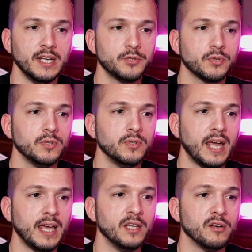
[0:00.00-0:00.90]
integral
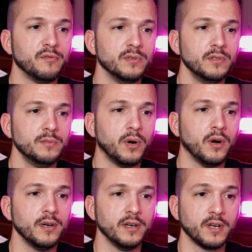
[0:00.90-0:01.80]
and fluid
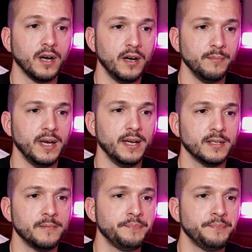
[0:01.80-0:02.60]
part of combat.